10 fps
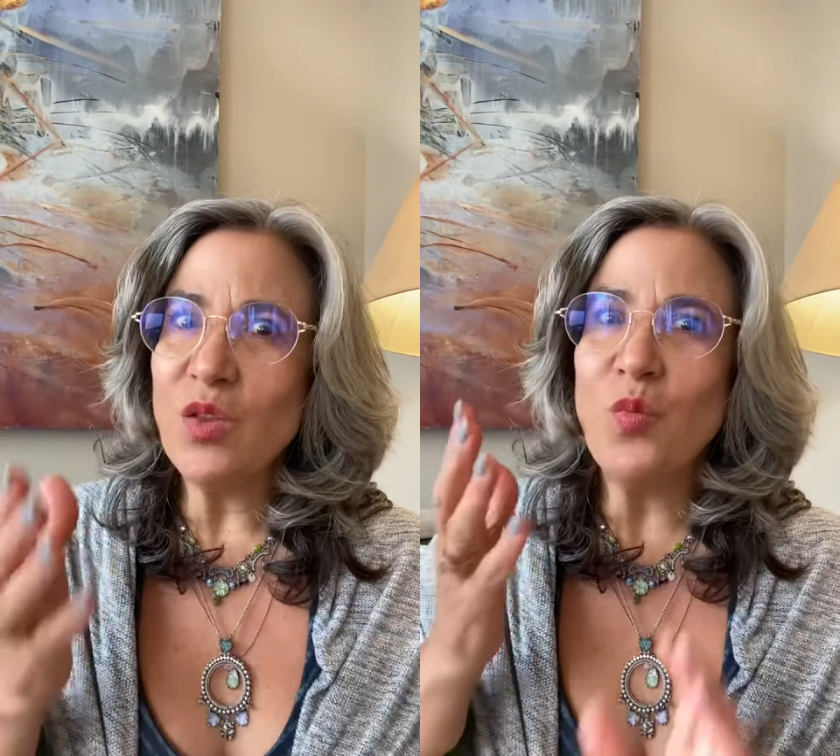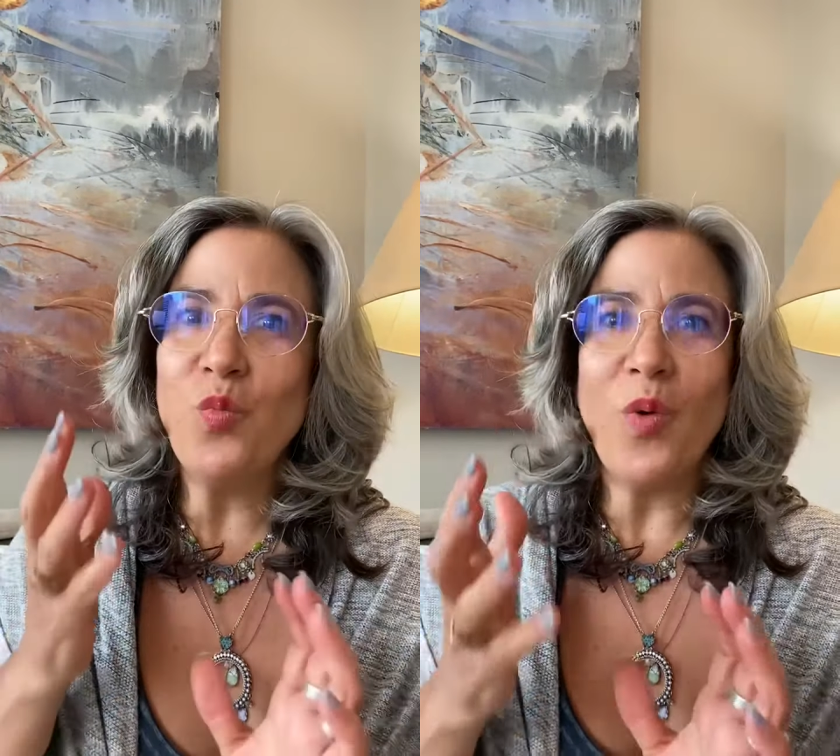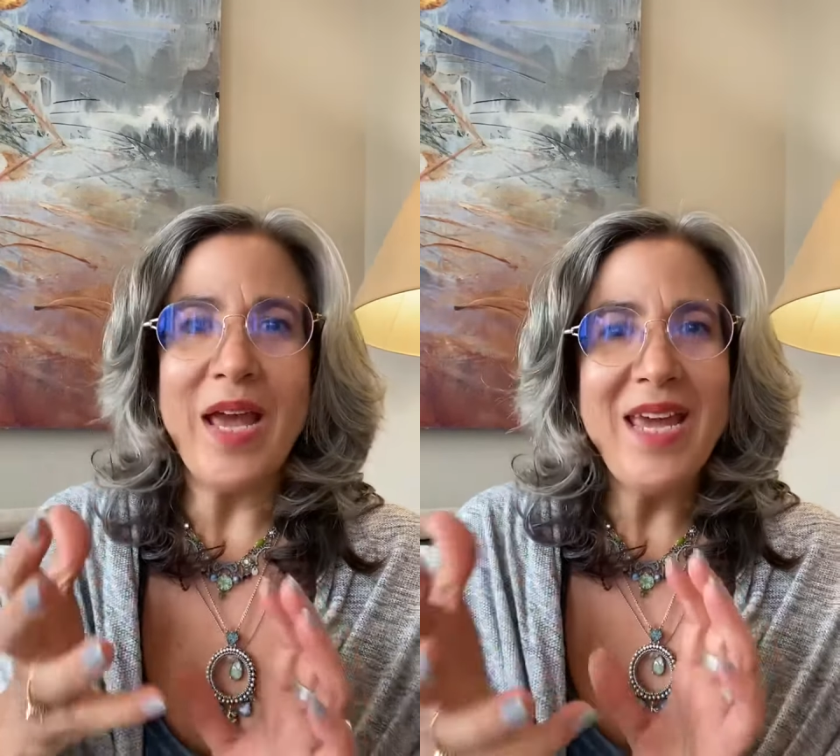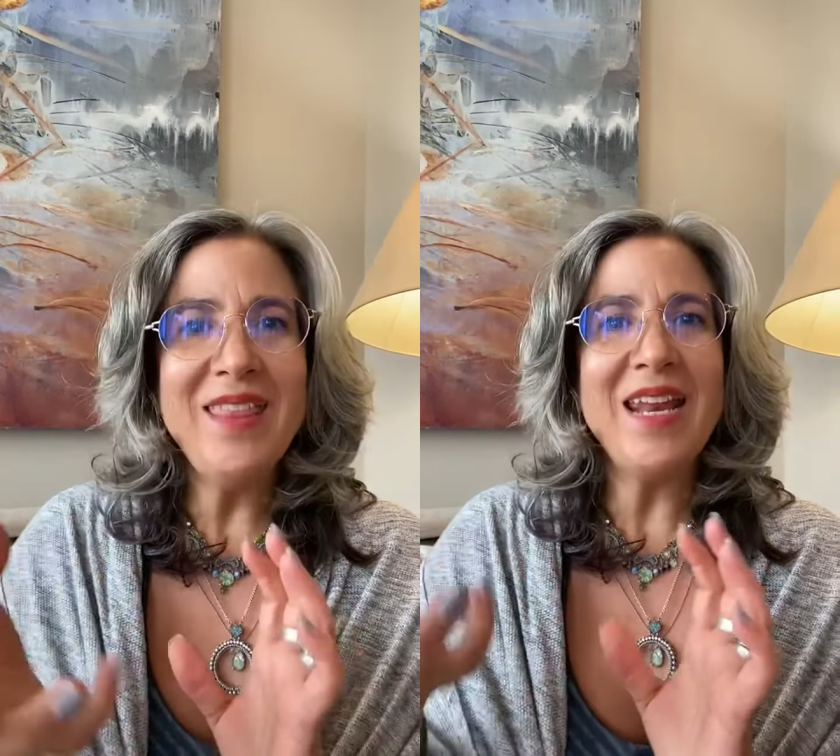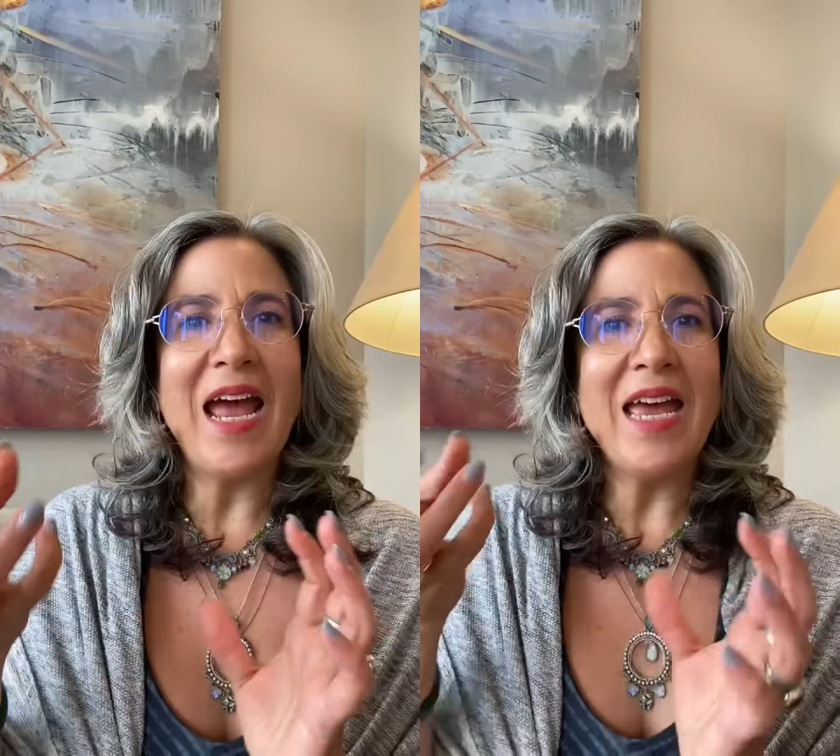way
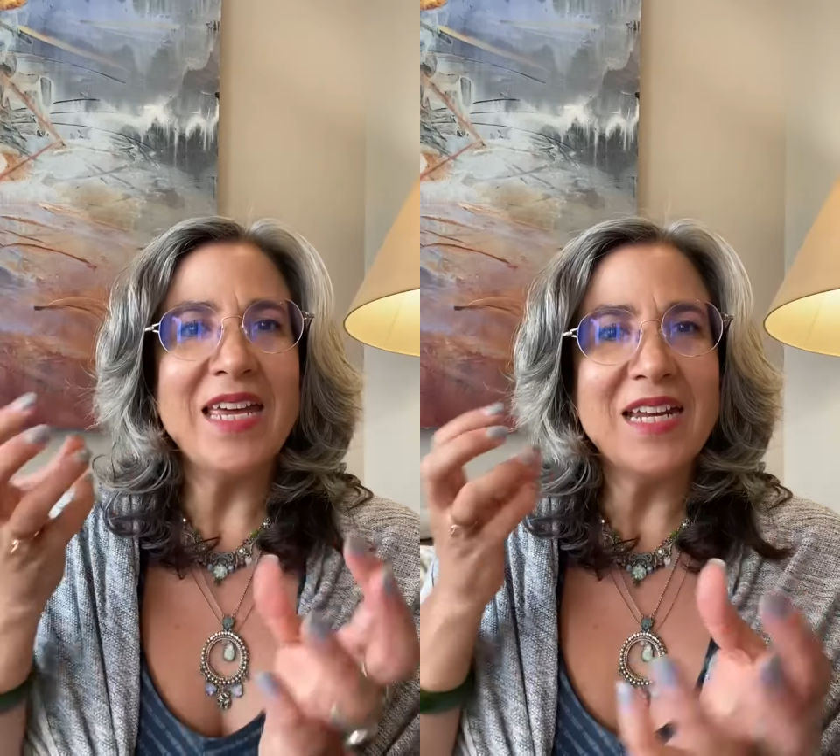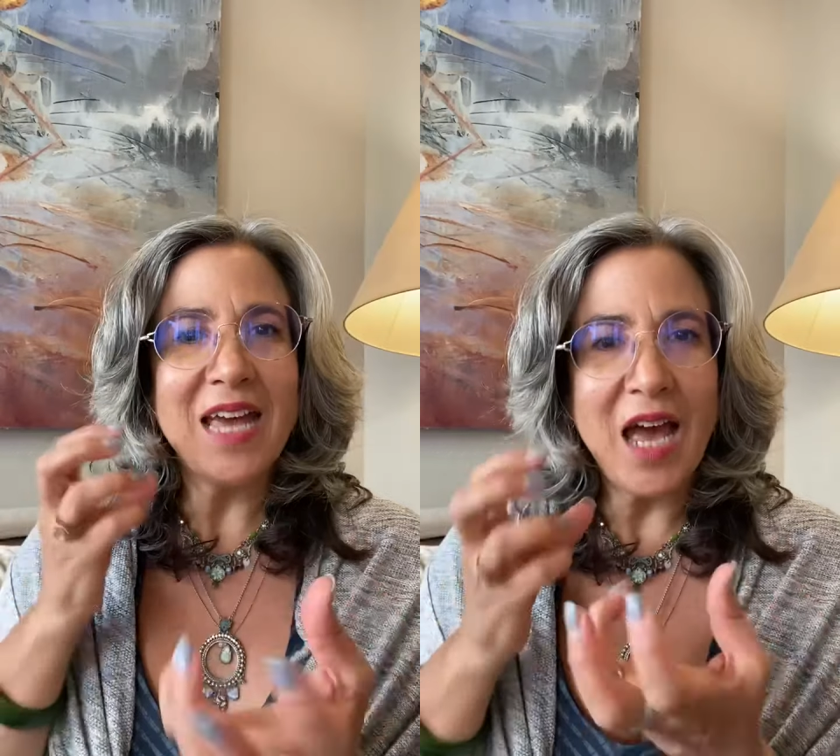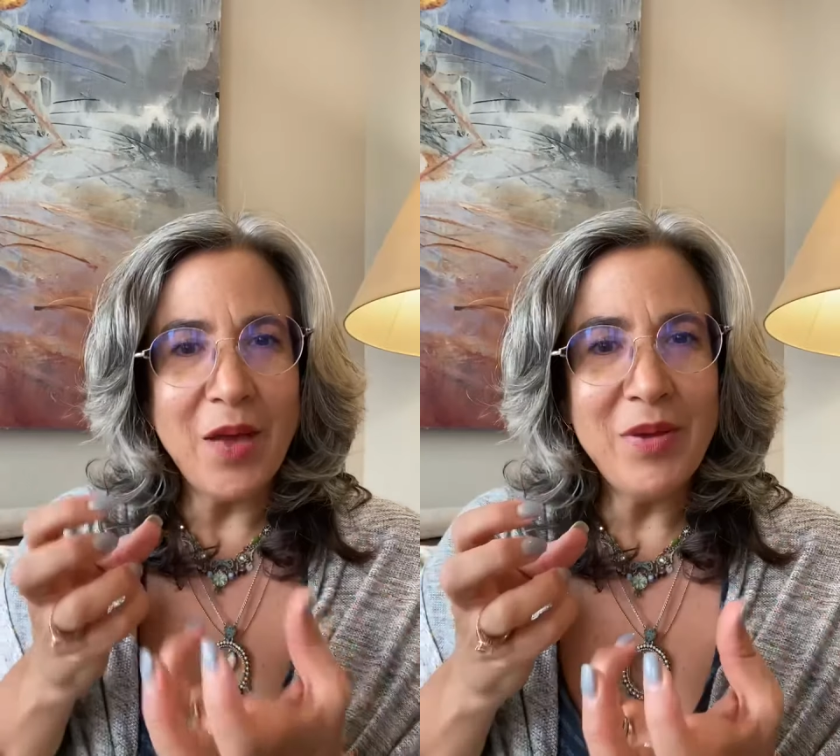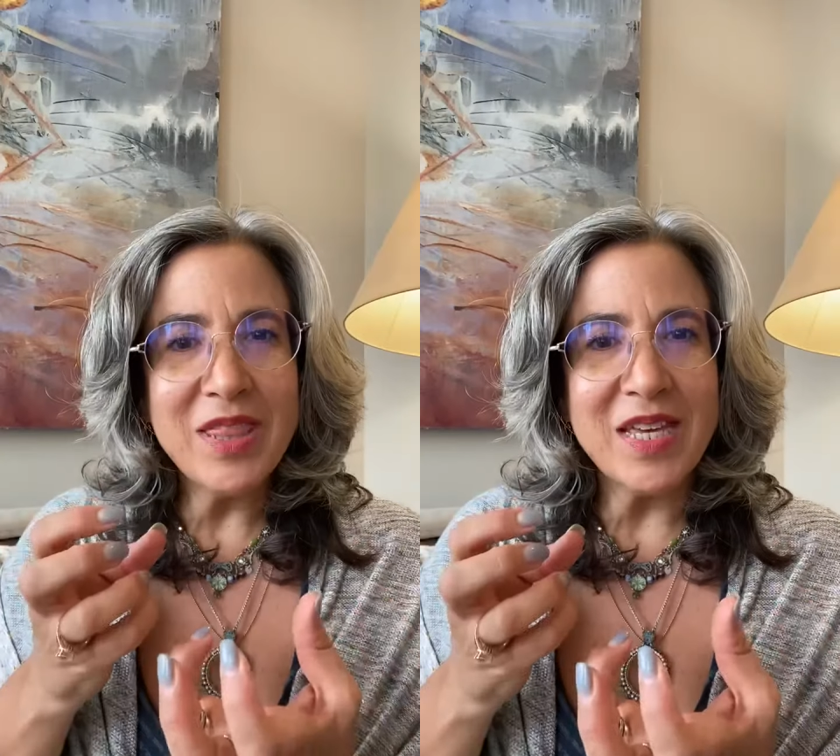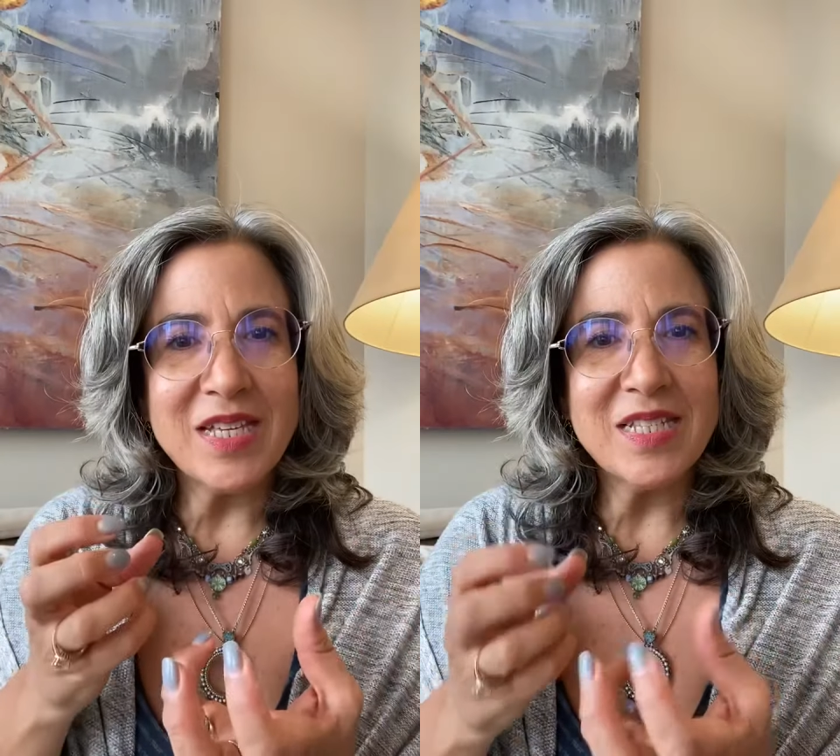that I can come at
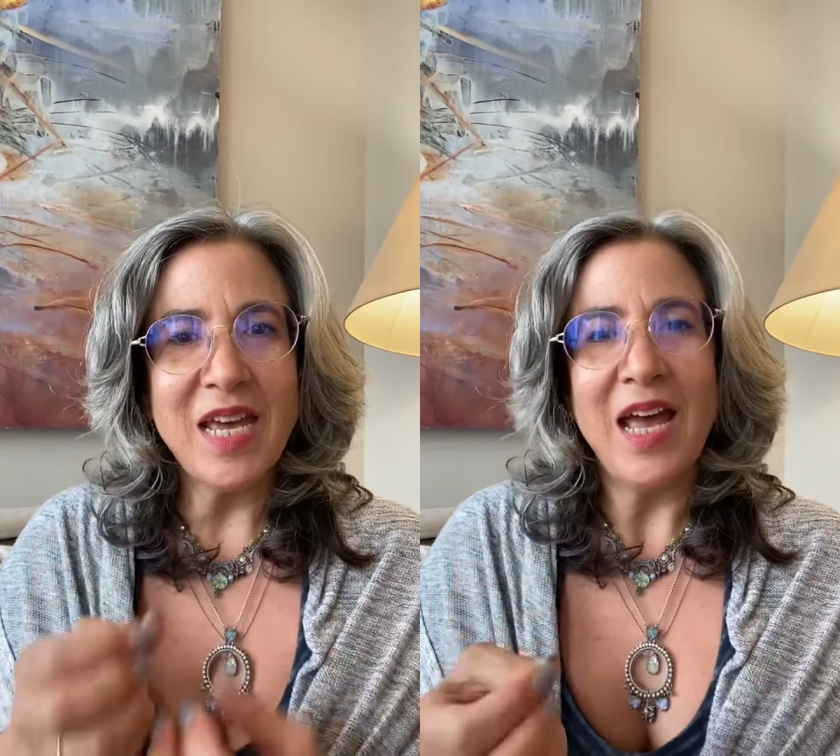this,